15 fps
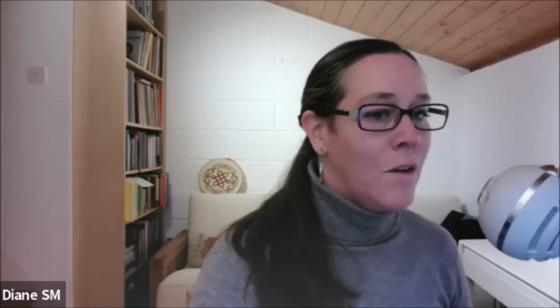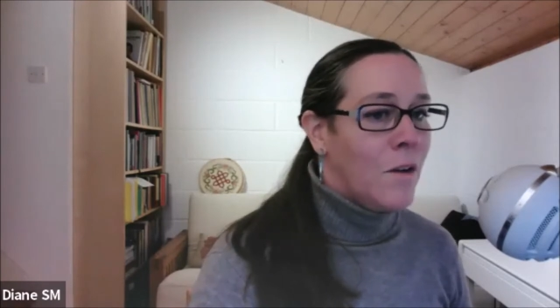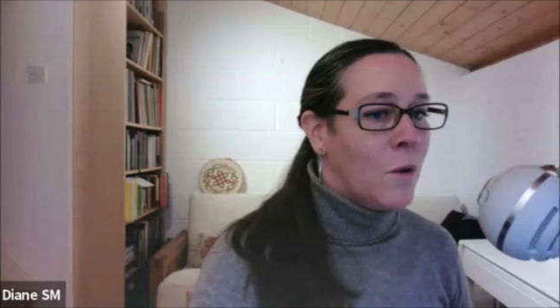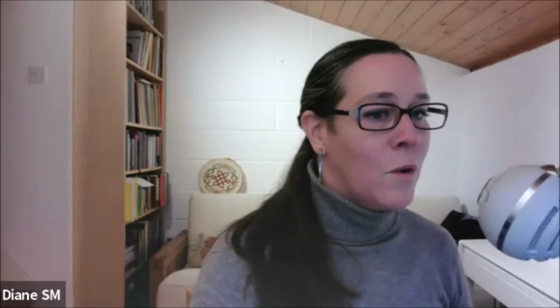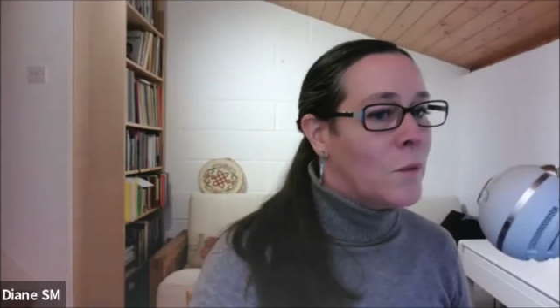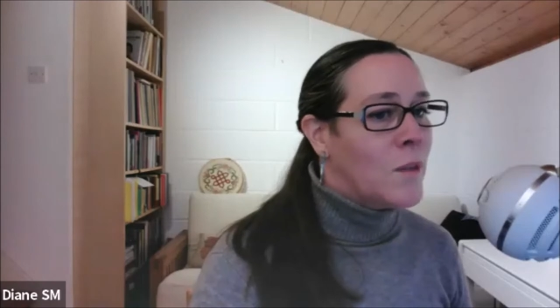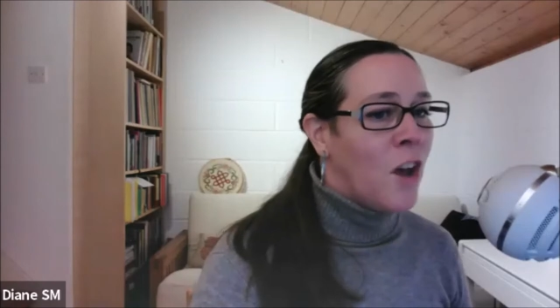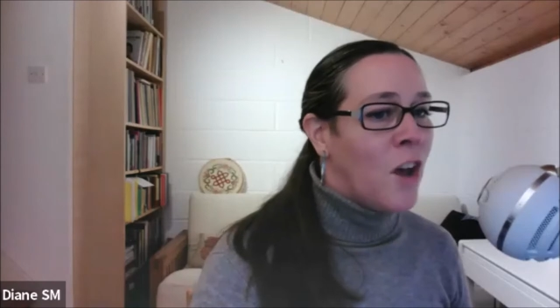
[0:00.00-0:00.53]

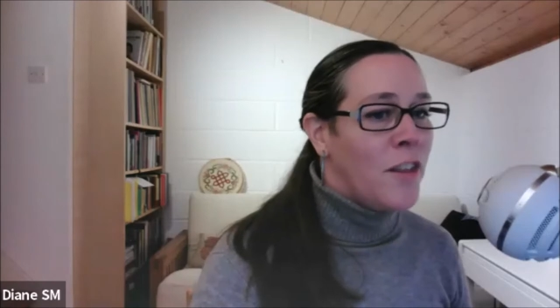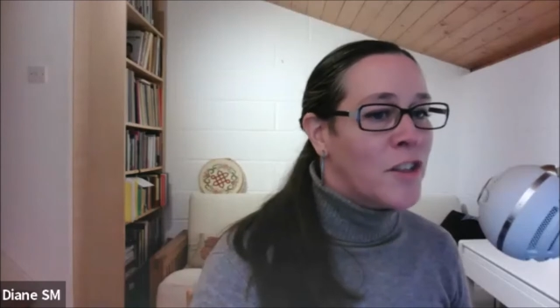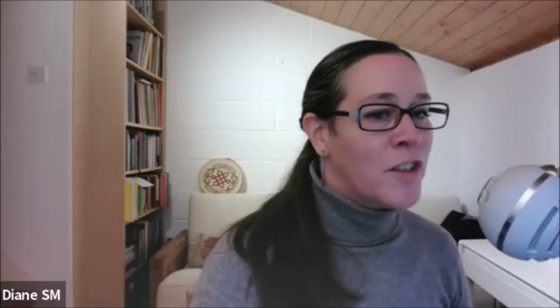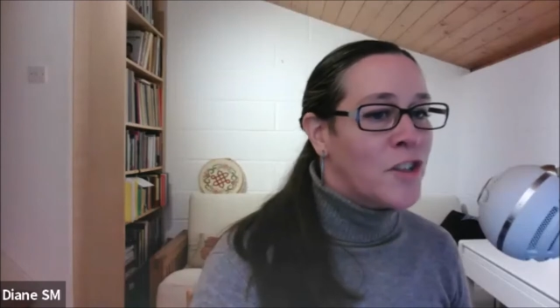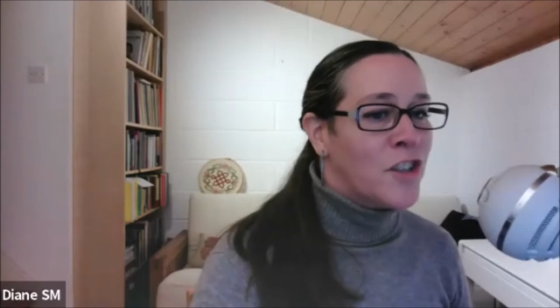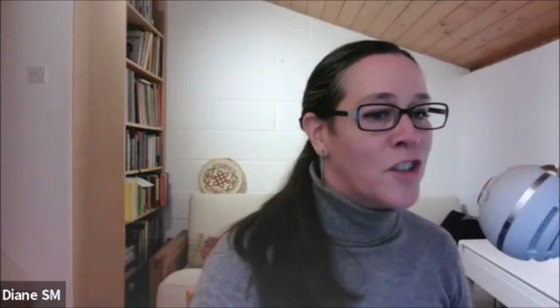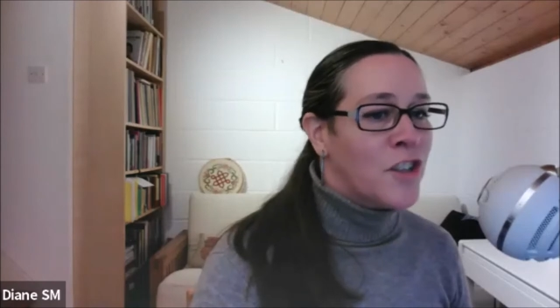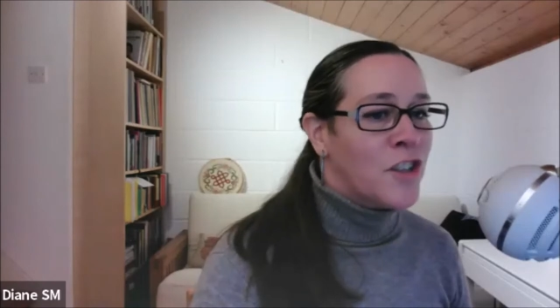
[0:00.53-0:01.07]
When we saw the
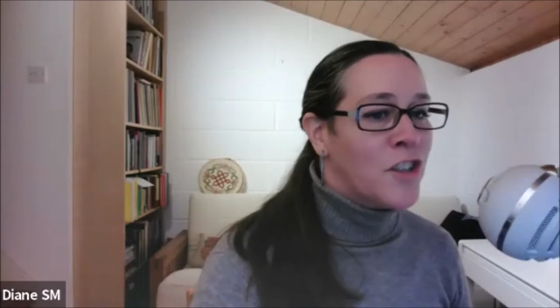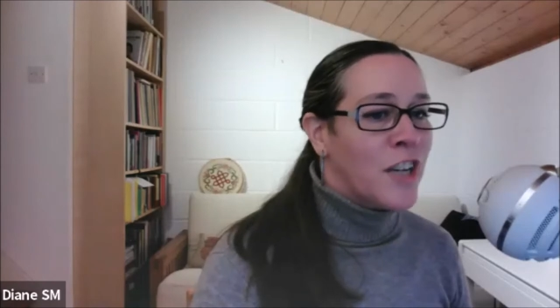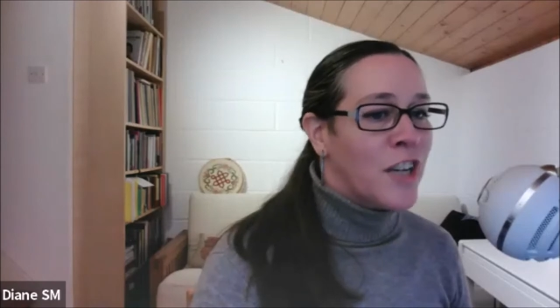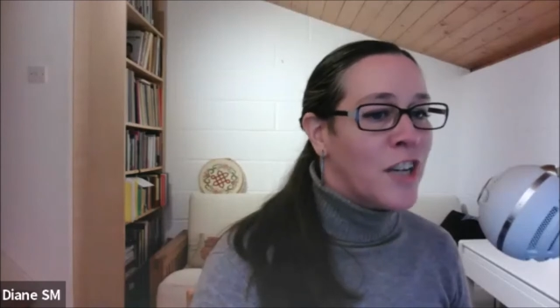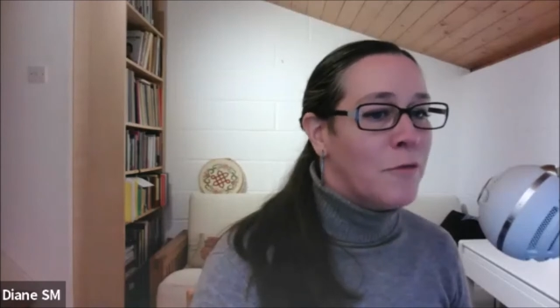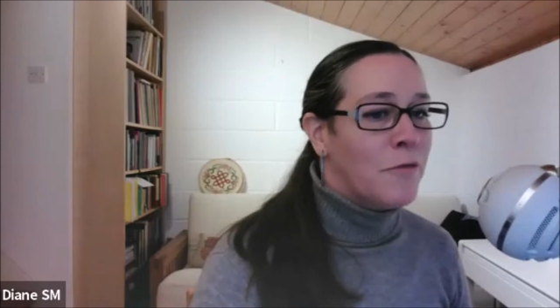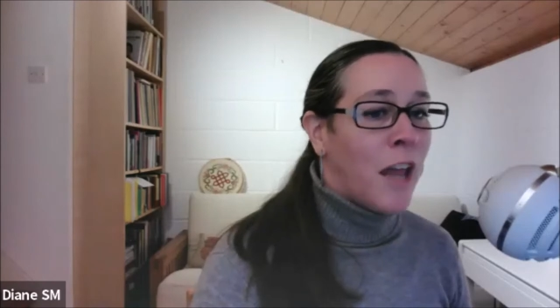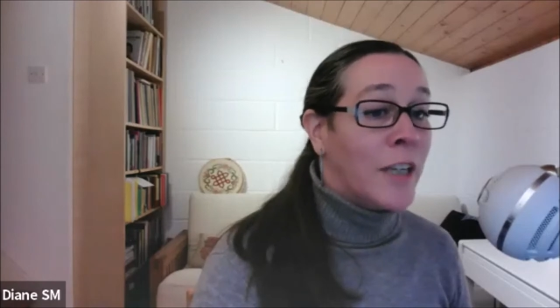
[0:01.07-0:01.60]
ship
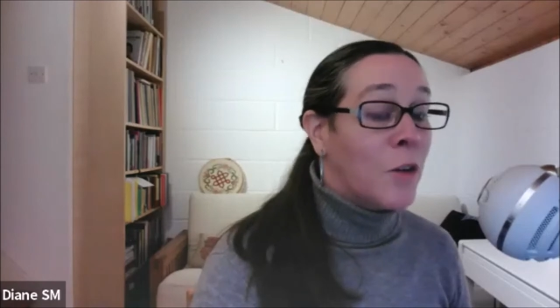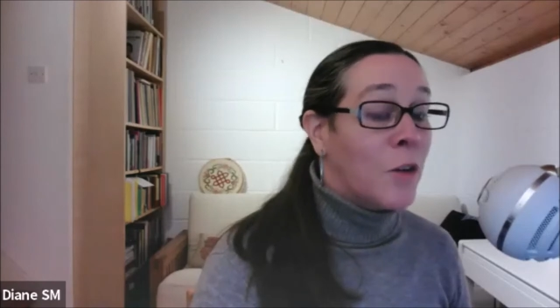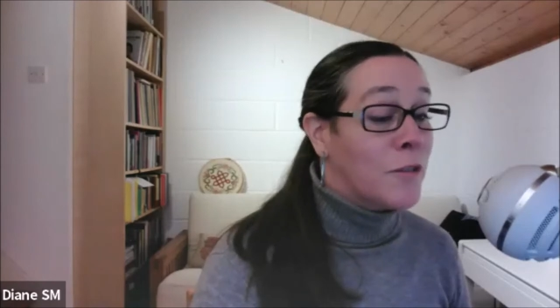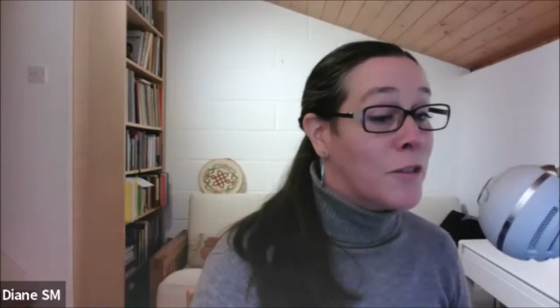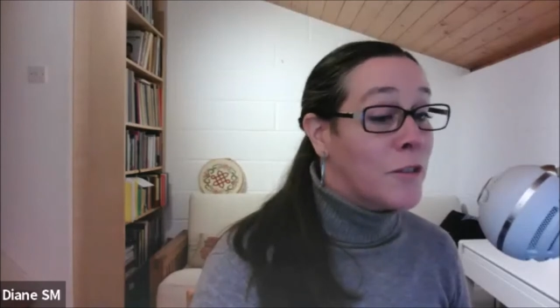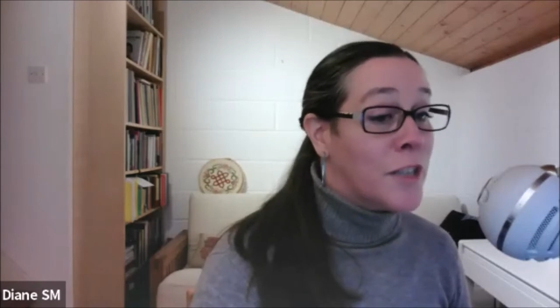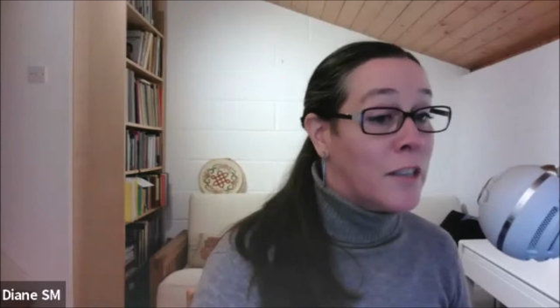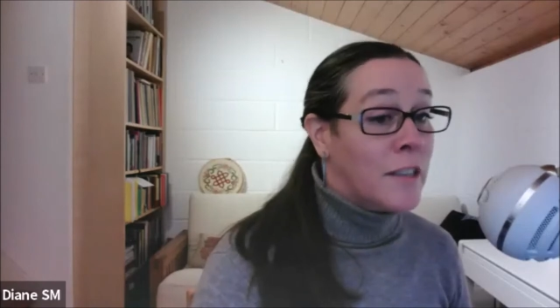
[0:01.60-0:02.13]
flying
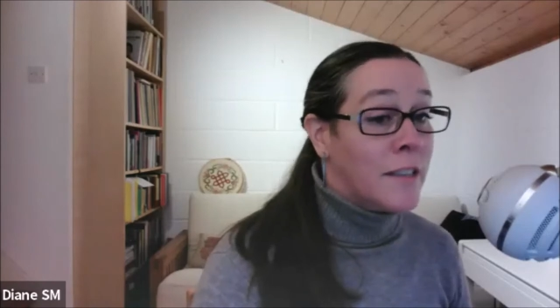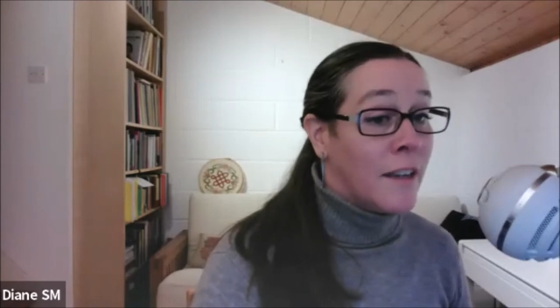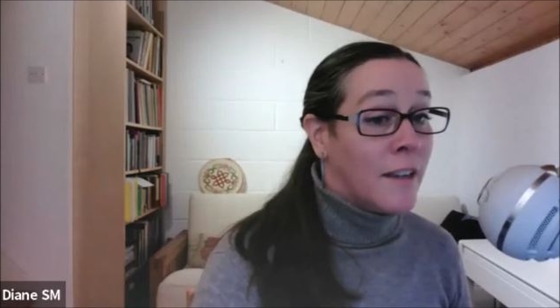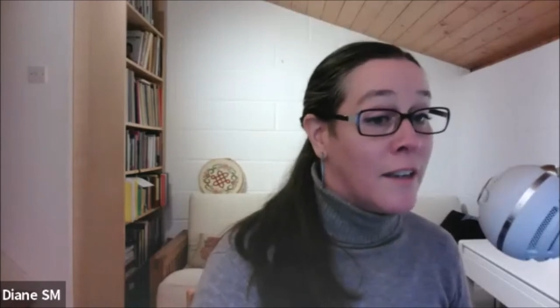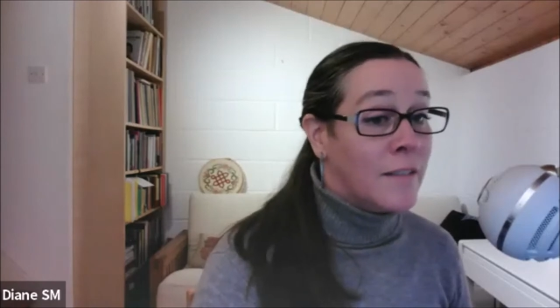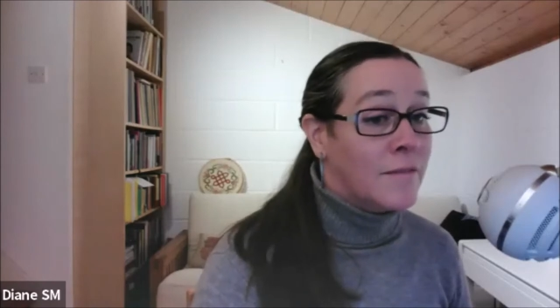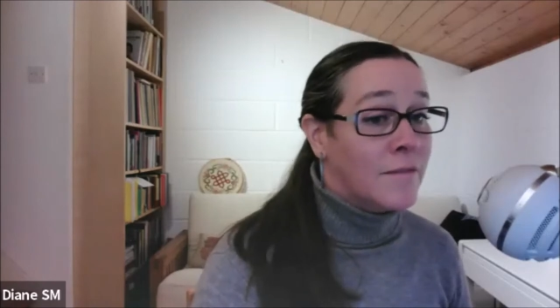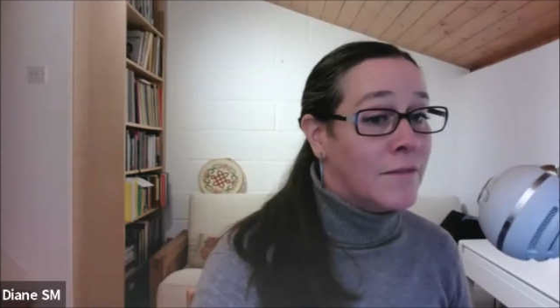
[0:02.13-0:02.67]
over
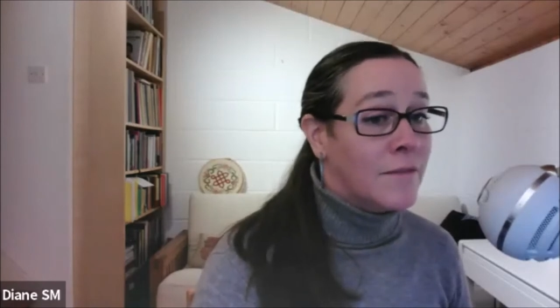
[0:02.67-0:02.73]
Tulsa,